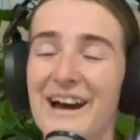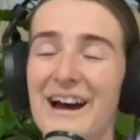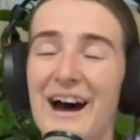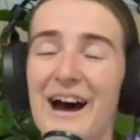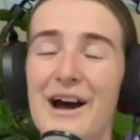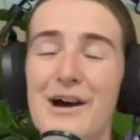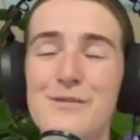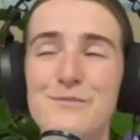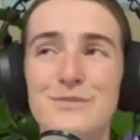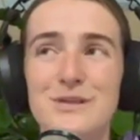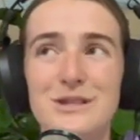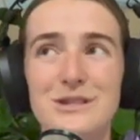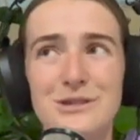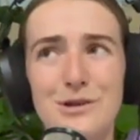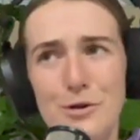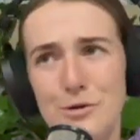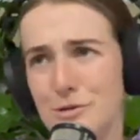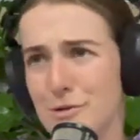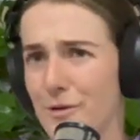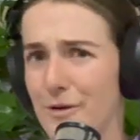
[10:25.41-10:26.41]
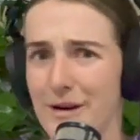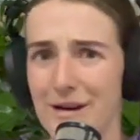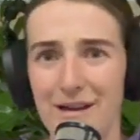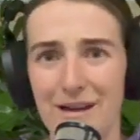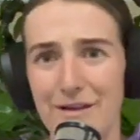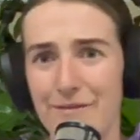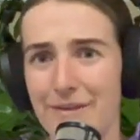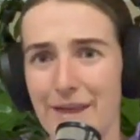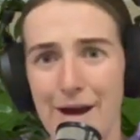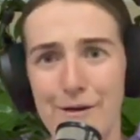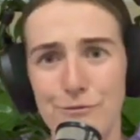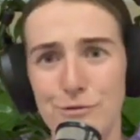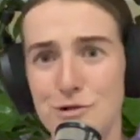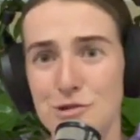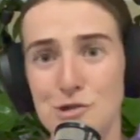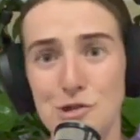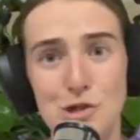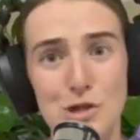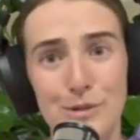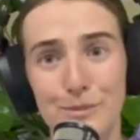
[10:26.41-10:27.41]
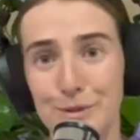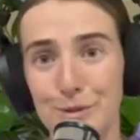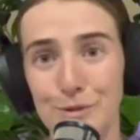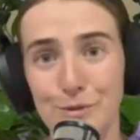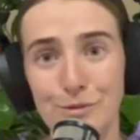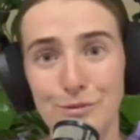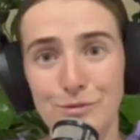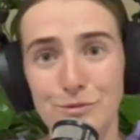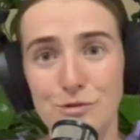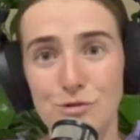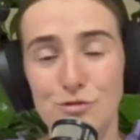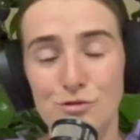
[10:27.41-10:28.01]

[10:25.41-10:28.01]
I'm so sorry if that was dribble.